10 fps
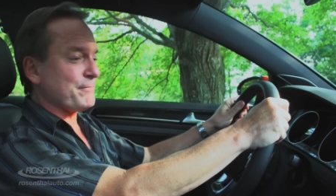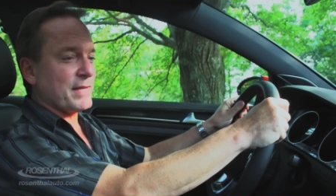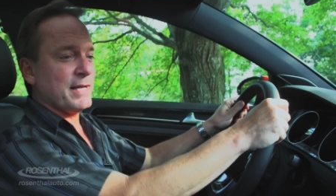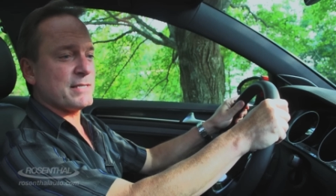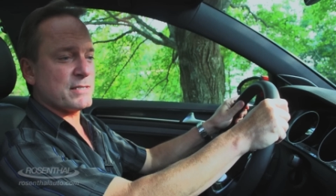
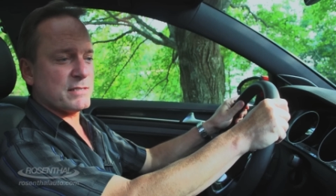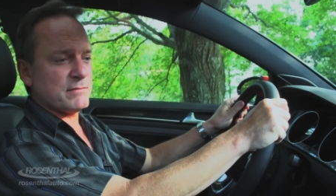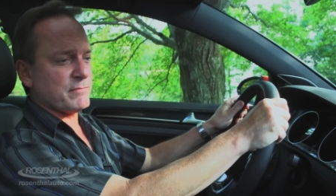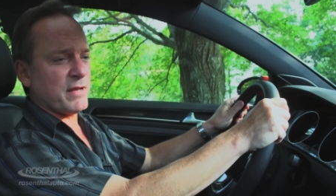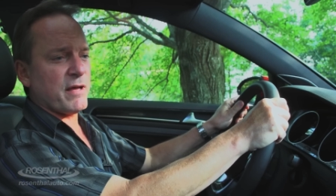It's
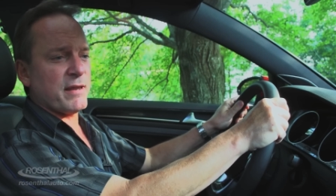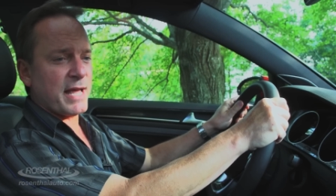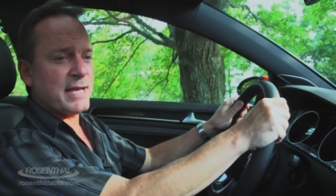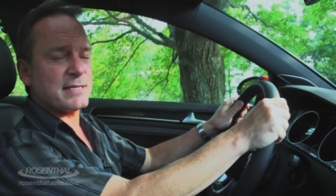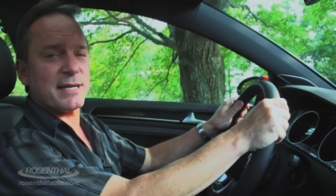a
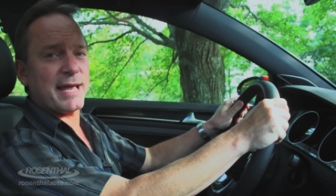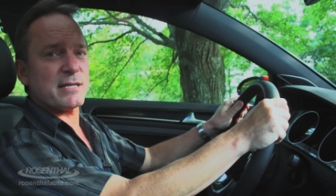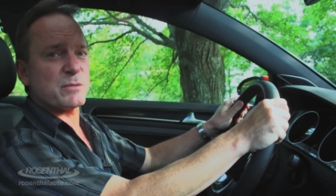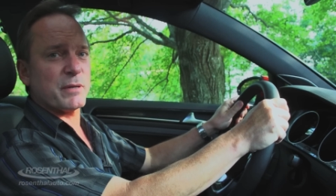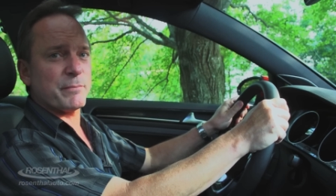nice
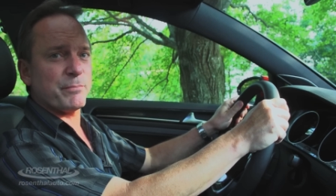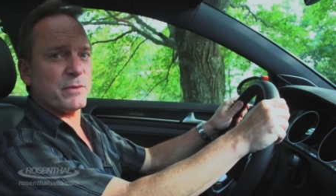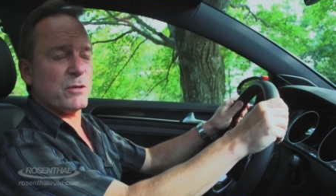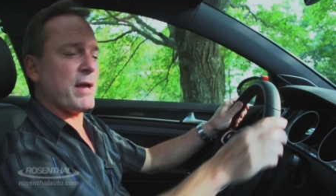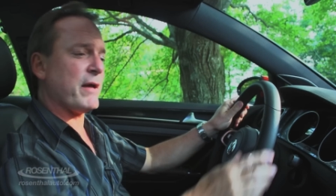enhancement.
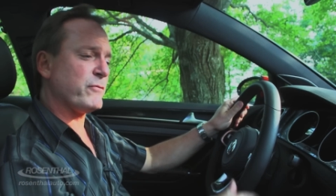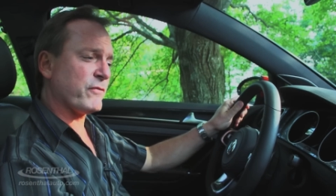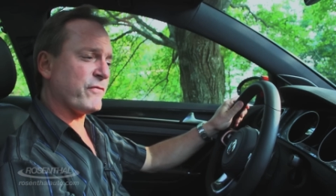You have your